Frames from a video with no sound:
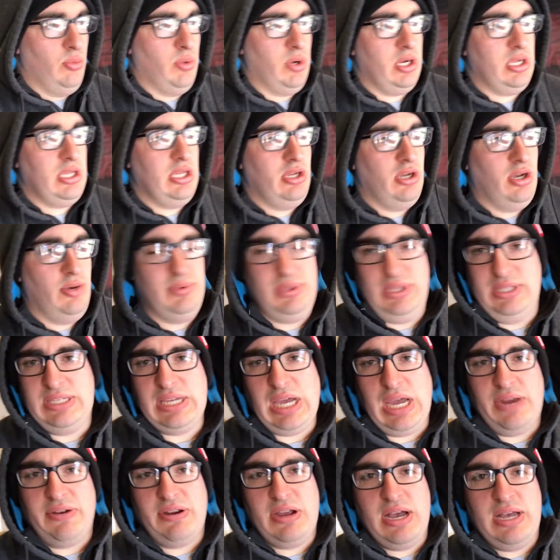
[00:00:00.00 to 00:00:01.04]
working on with the
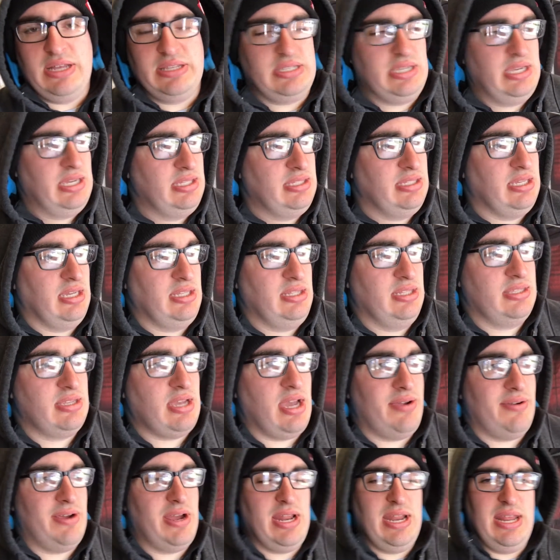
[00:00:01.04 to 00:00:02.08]
tie rods, tighten the
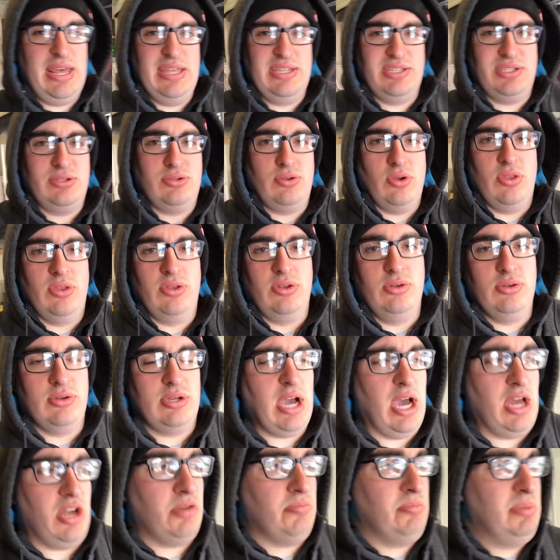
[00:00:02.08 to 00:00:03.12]
tie rod ends, throw the new
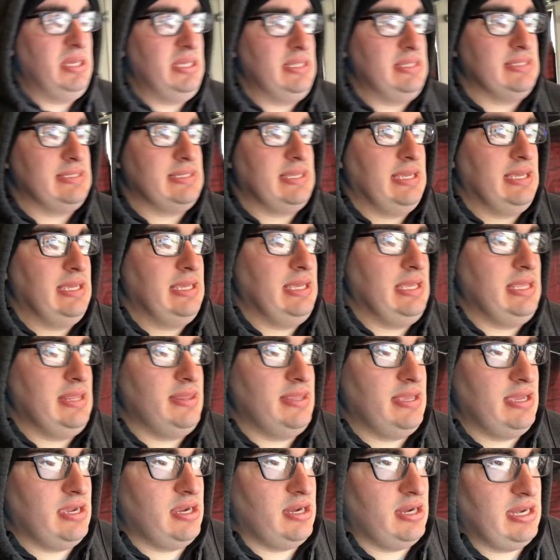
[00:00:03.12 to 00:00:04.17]
cotter pins
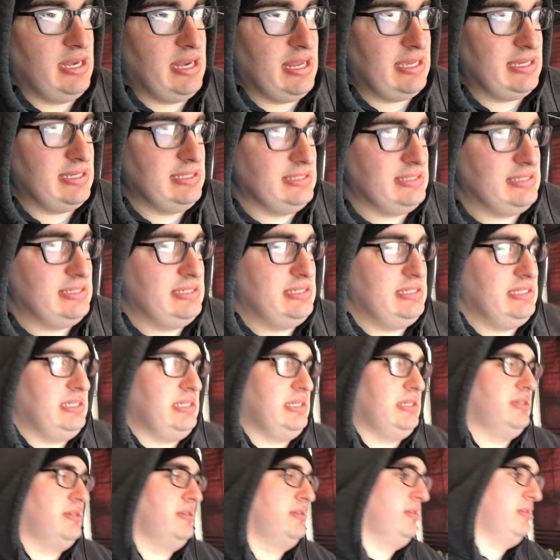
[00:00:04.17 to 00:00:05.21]
in there, and I can
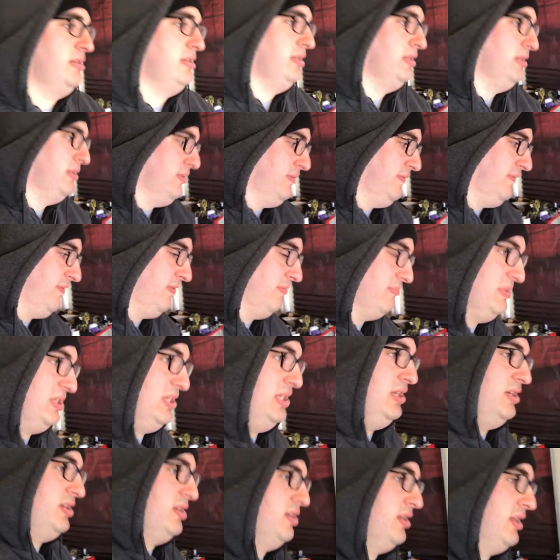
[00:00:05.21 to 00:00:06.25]
see from
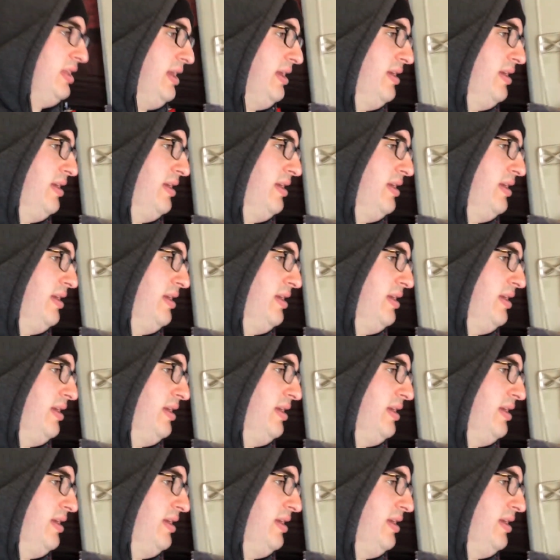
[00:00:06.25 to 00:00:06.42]
here